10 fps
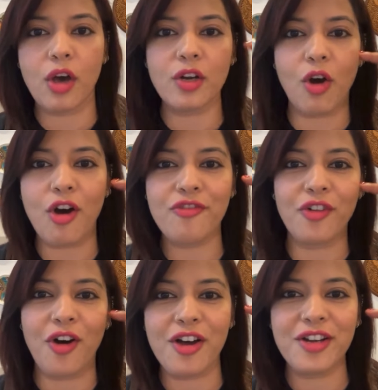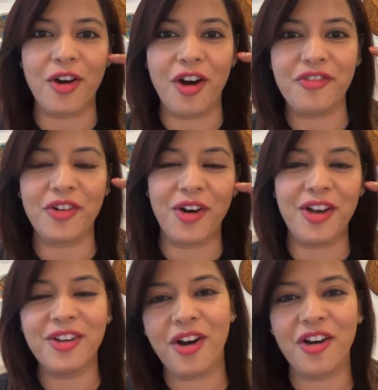on off on off
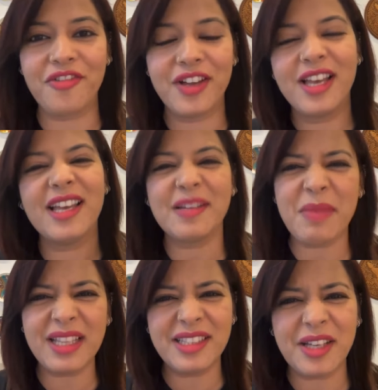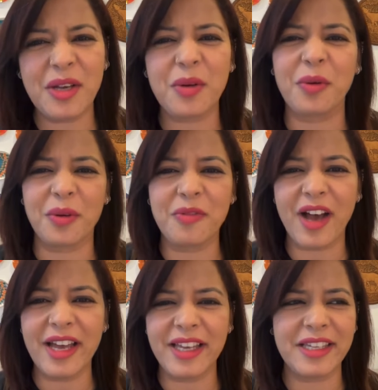on off. Mat karo.
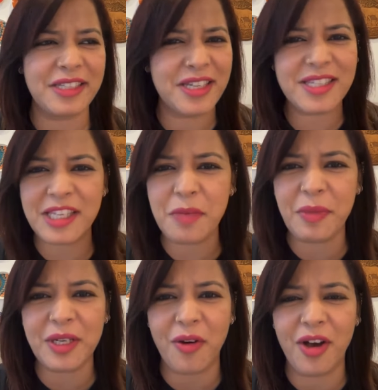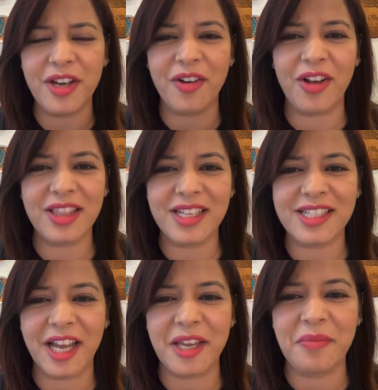Why? Just keep it on all the
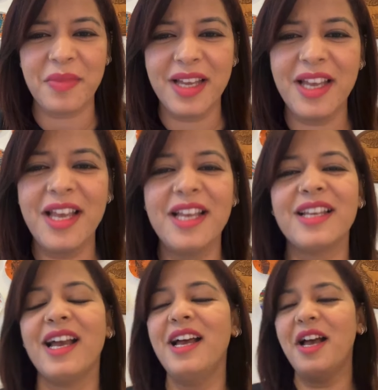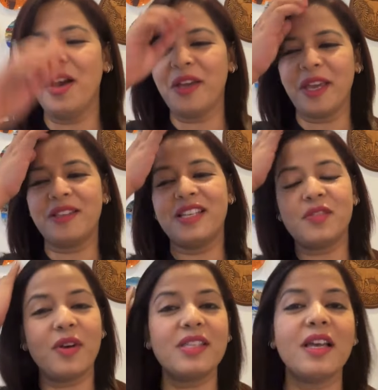time. Okay,
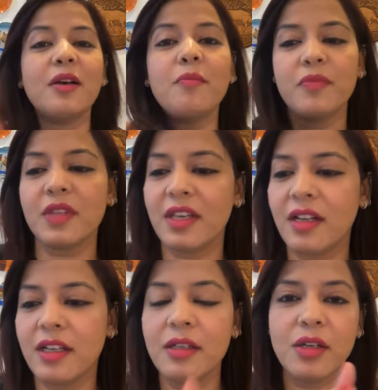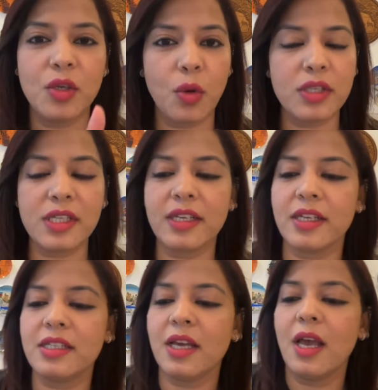this was Kiran. Don't take
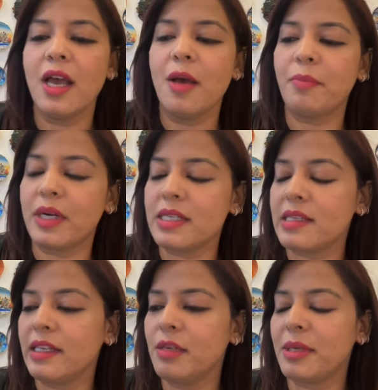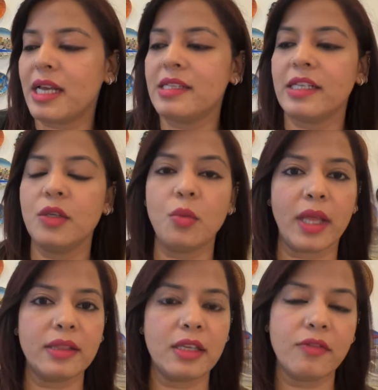it personally, but I'll tell you
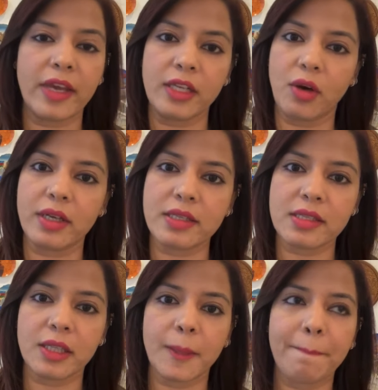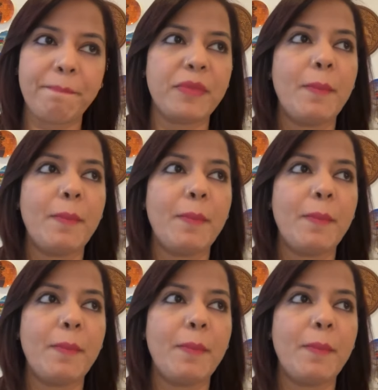one thing very honestly.